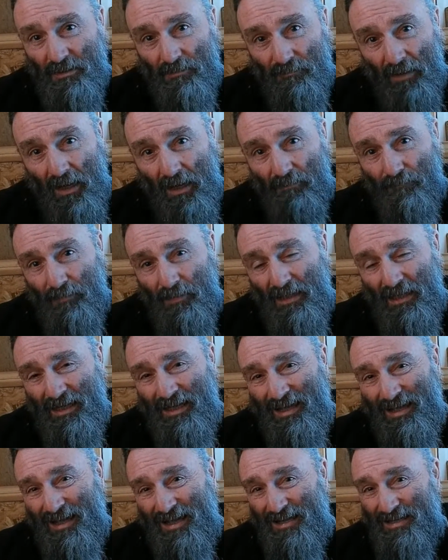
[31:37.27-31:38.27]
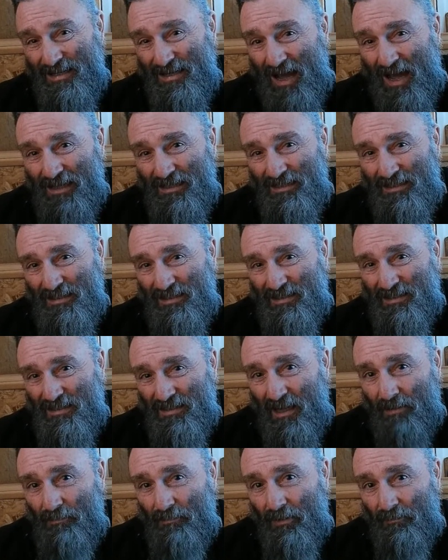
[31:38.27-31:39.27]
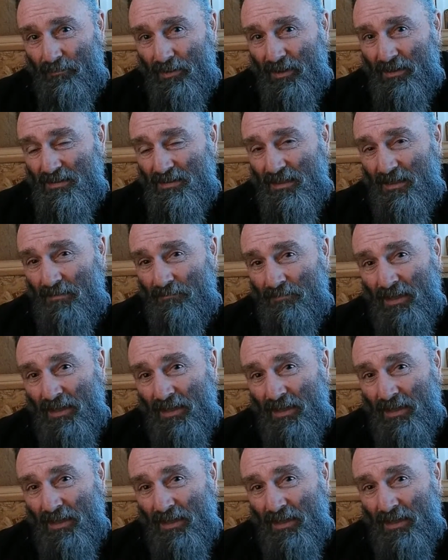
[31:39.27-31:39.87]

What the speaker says: It might be nice in summer, but